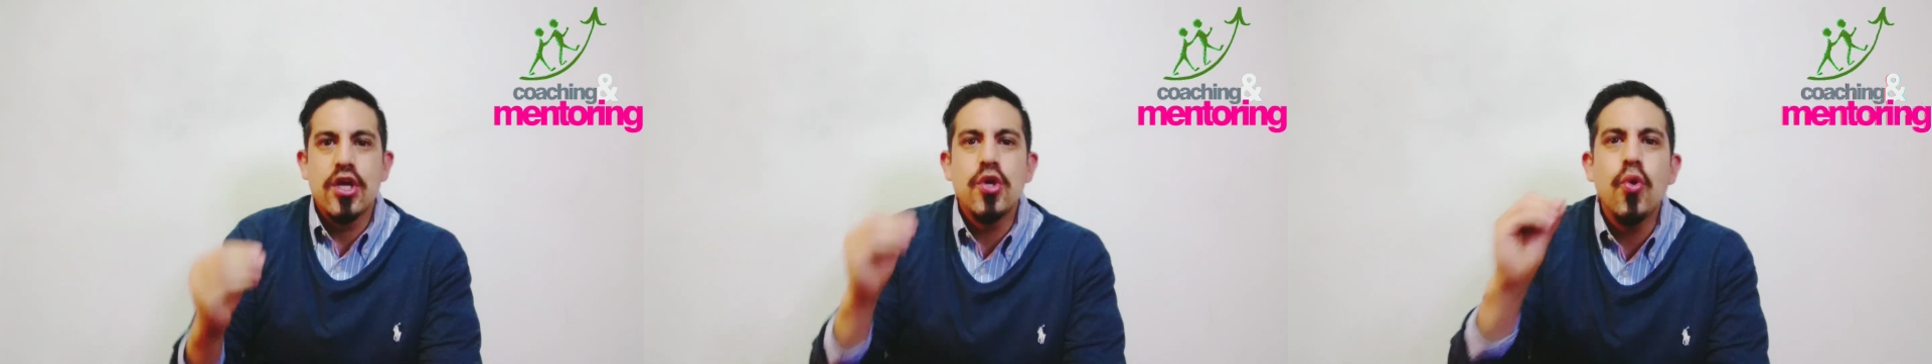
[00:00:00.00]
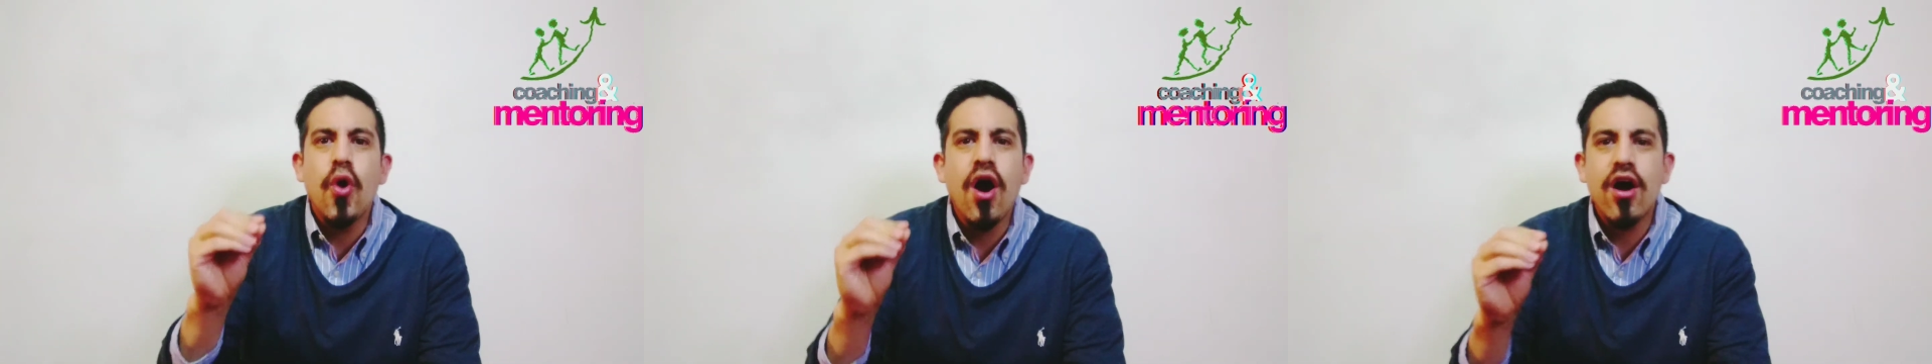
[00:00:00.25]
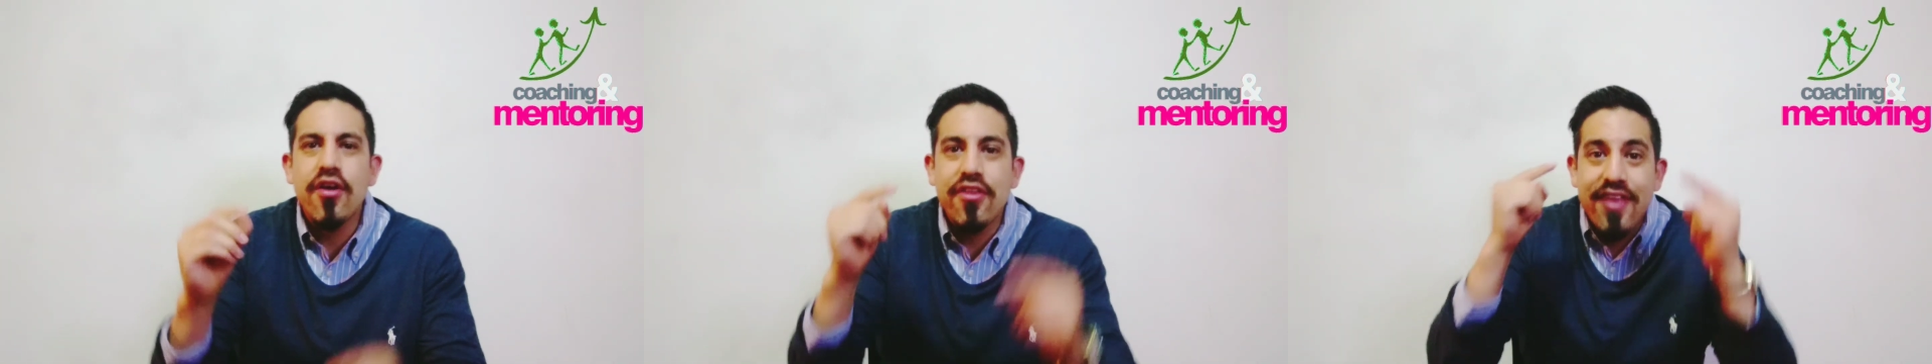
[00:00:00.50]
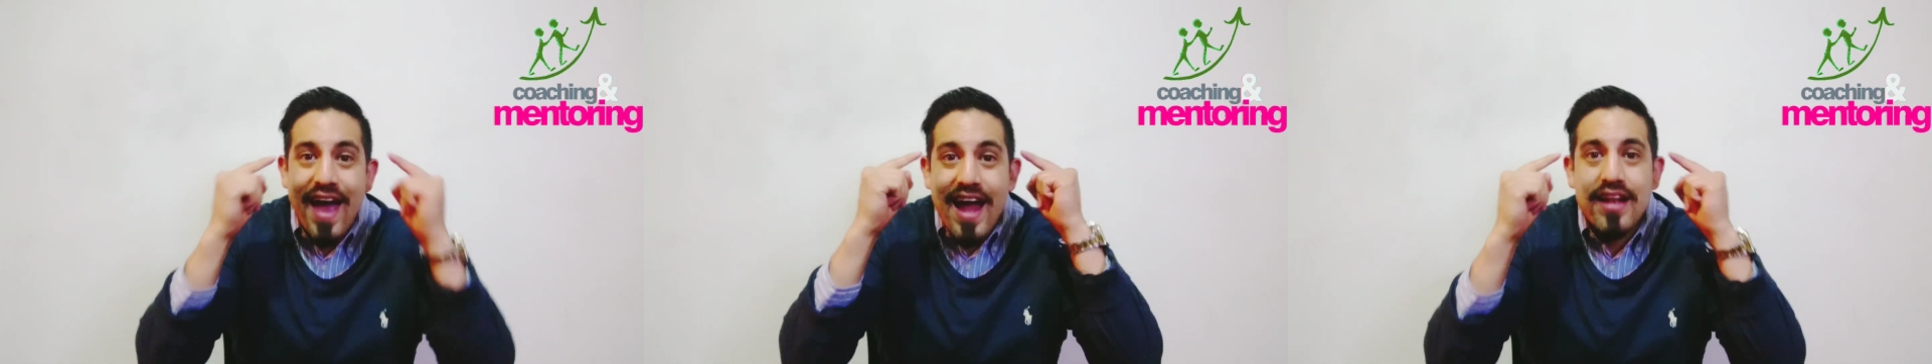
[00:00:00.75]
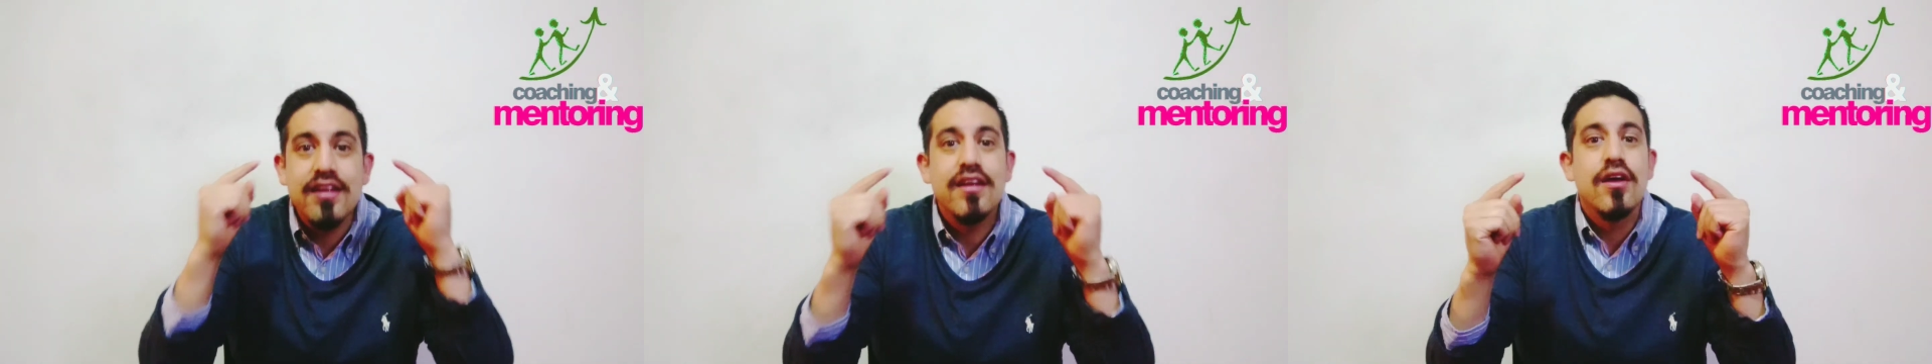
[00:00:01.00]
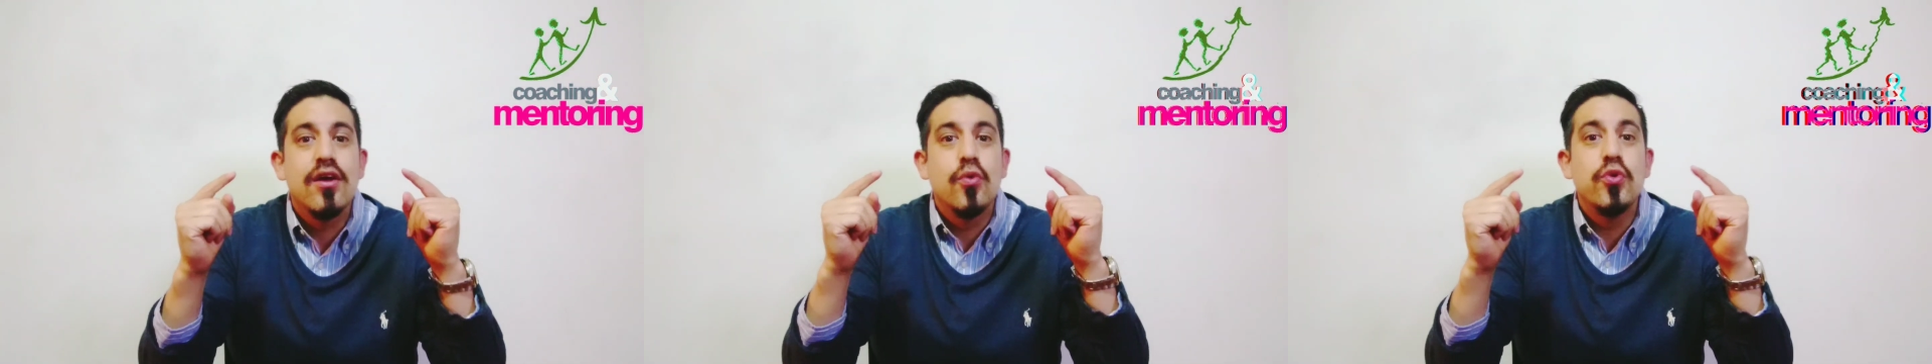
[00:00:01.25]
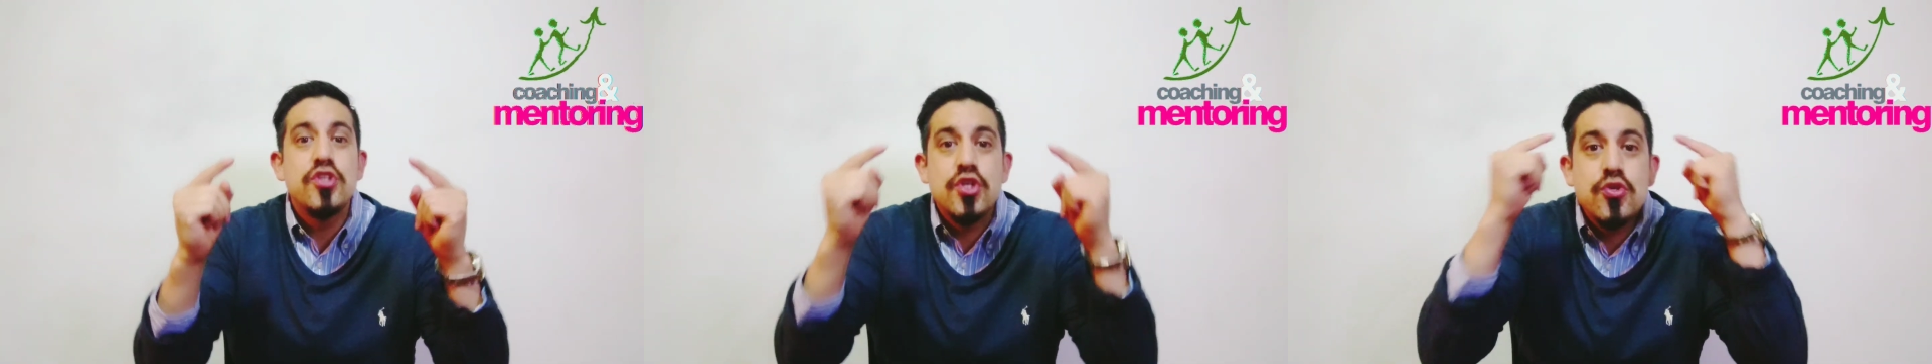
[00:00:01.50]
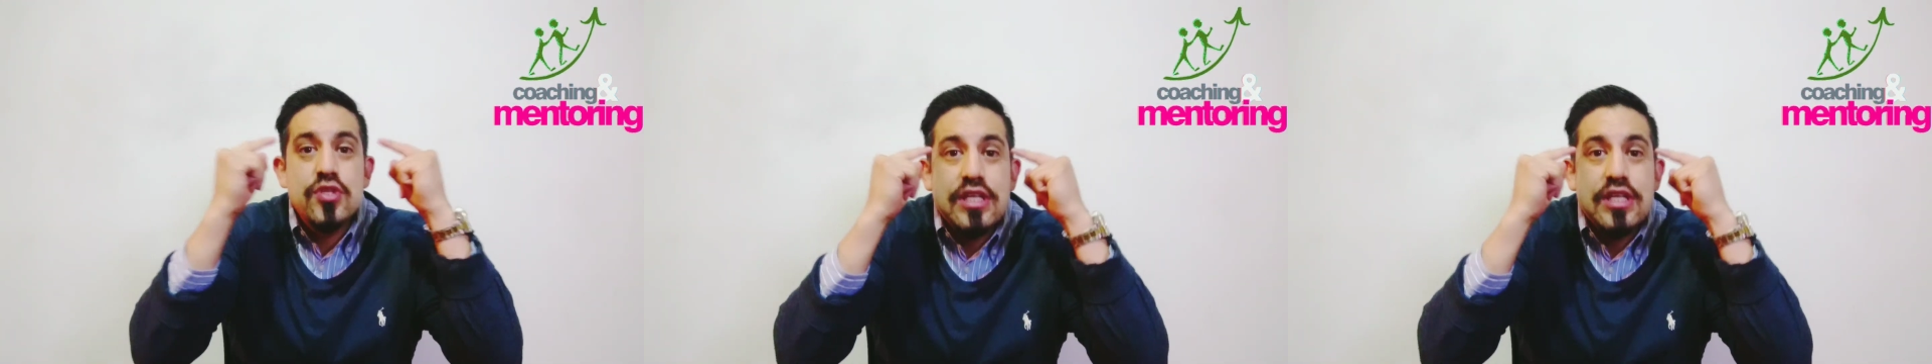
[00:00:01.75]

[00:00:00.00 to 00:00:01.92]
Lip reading: you are that which you